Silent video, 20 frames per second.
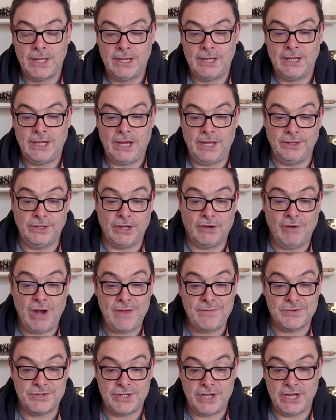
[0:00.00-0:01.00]
And the
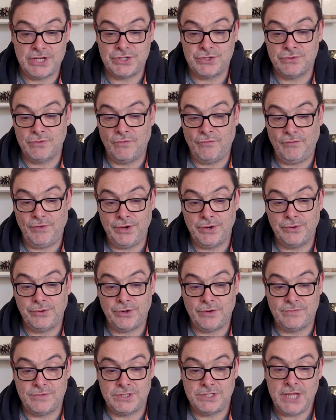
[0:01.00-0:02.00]
gravitational field
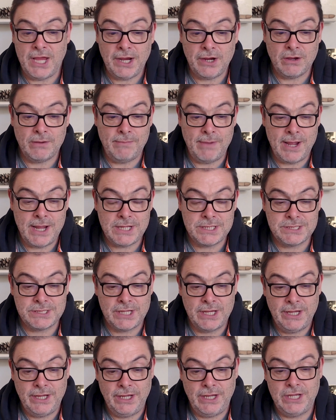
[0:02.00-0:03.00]
of the second mass
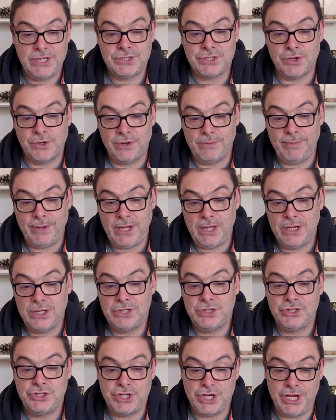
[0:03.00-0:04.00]
is going to be
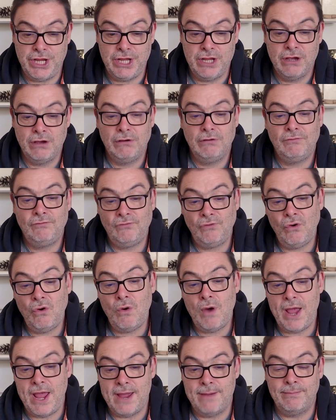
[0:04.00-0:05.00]

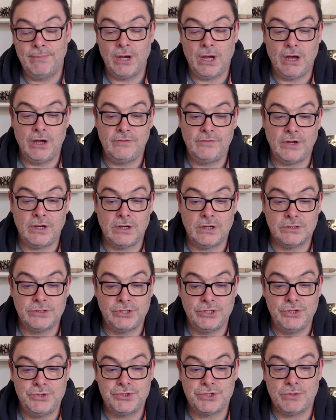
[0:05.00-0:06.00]
g4m over
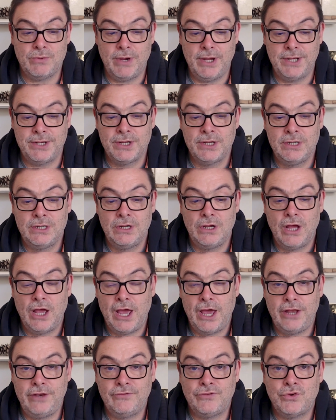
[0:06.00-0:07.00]
R2 squared.
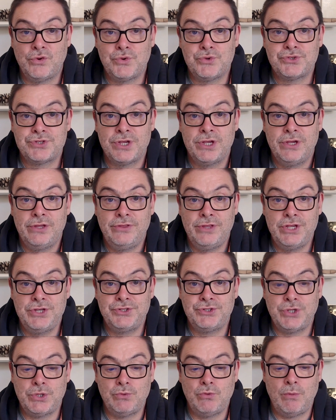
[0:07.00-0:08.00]
And of course, these
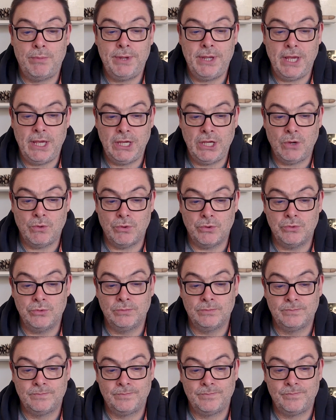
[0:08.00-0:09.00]
two will be equal.
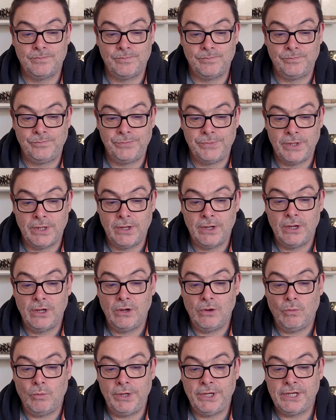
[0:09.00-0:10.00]

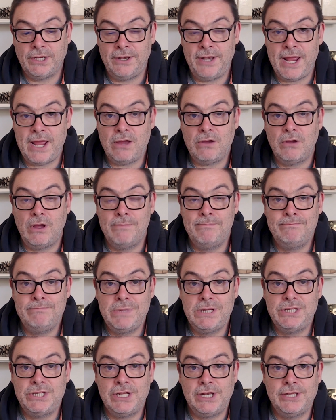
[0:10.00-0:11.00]
We can now
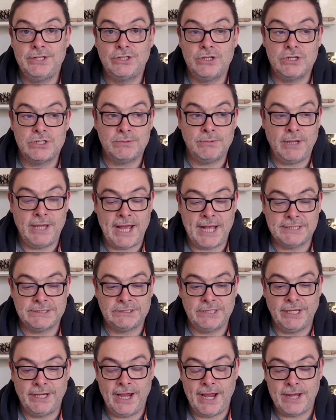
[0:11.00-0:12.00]
immediately do some
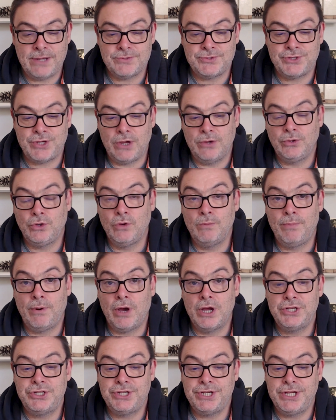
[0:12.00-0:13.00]
cancelling out, so
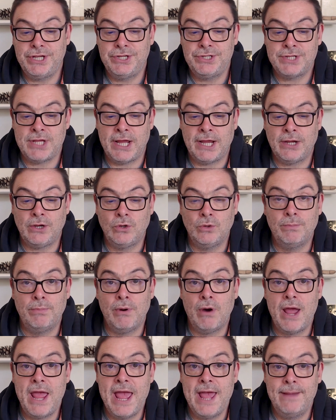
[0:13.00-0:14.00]
goodbye g's and
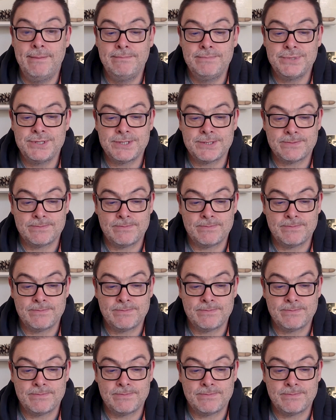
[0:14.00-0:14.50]
goodbye m's.